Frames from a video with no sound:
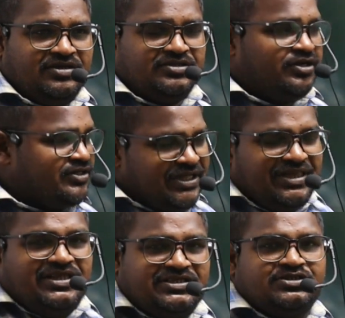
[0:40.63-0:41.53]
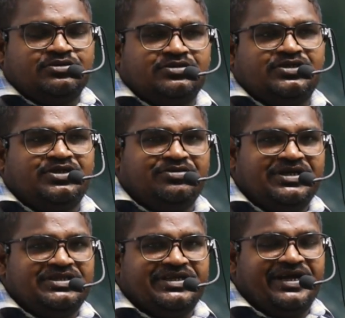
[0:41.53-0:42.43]
so till this
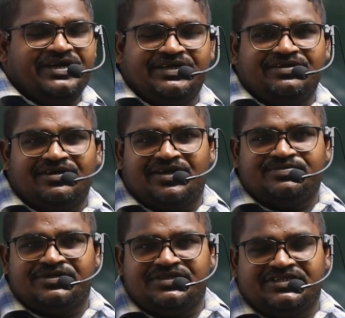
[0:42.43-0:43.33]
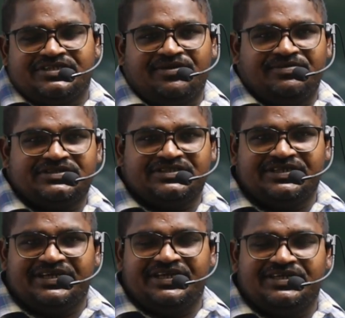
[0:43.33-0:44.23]
2023, I did not observe this syllabus
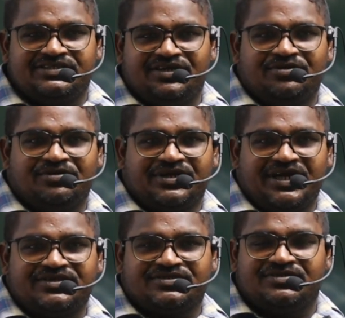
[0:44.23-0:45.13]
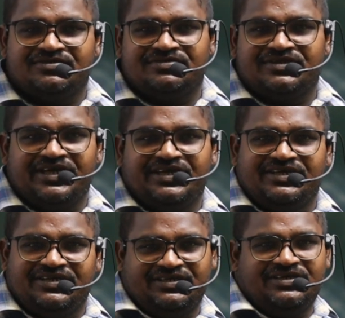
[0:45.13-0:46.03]
in any Genco Transco
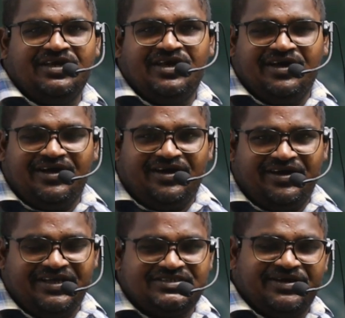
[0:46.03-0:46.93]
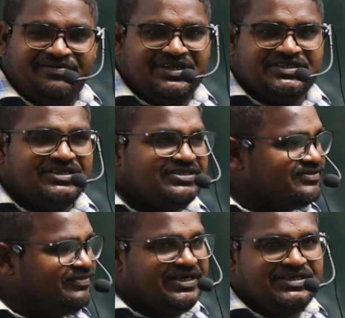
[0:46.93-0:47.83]
AE uh,
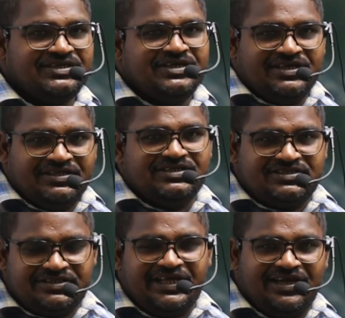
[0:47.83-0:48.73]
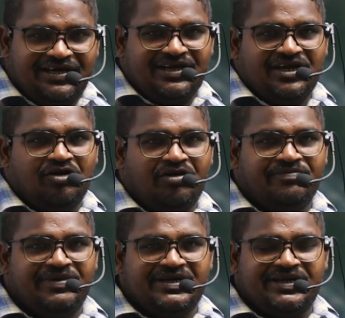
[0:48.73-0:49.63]
examinations, but this Telangana
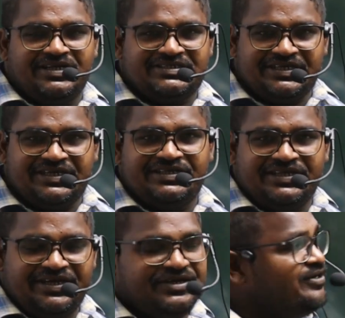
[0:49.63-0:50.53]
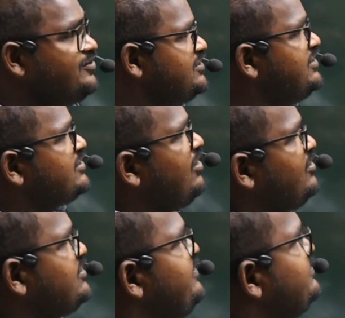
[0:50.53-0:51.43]
government recently they introduced this
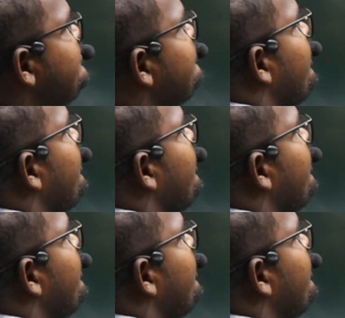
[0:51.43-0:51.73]
concept